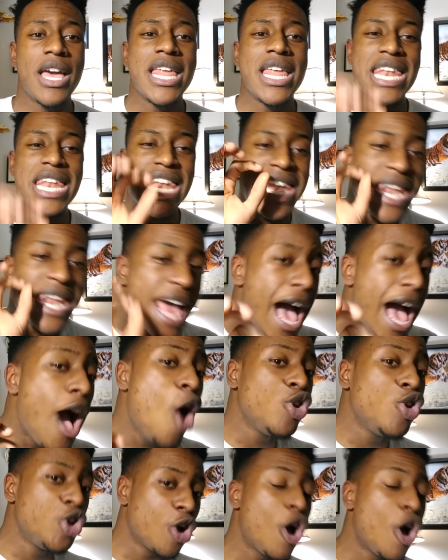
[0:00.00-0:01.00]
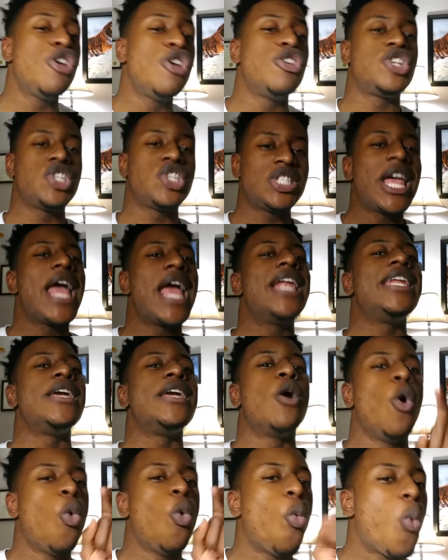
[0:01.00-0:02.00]
Now you're
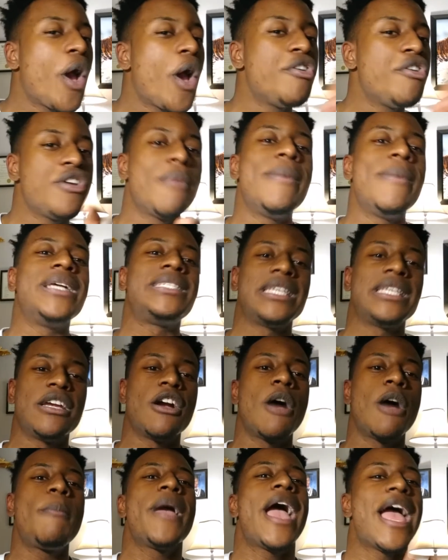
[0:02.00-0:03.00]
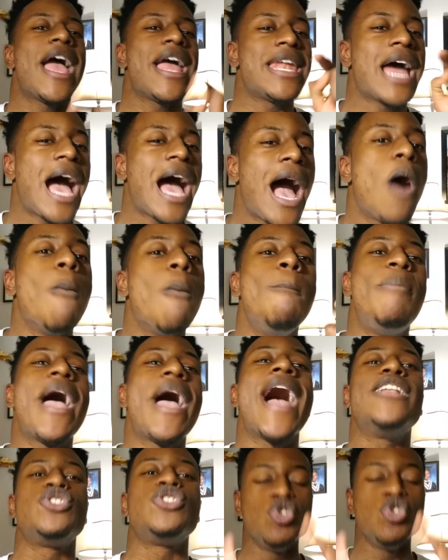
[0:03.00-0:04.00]
understanding where you're messing up and how
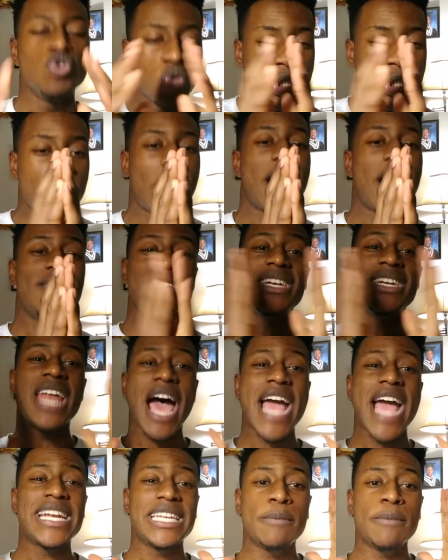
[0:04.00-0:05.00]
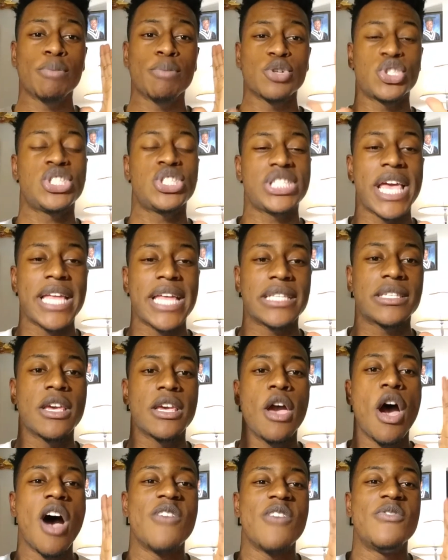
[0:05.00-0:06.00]
bad. So you still have 90%
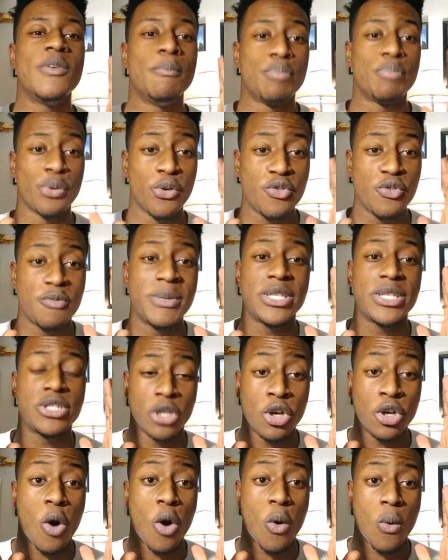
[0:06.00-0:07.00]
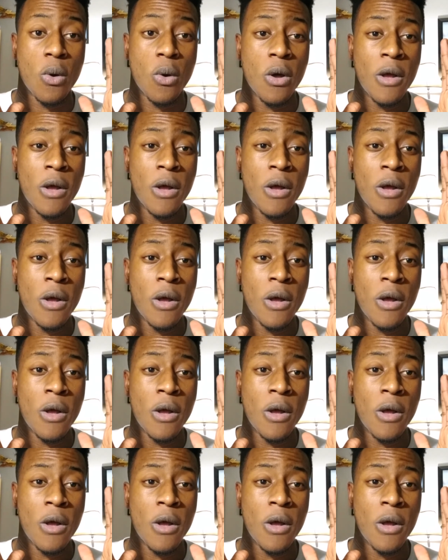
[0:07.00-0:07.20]
of improvement to go.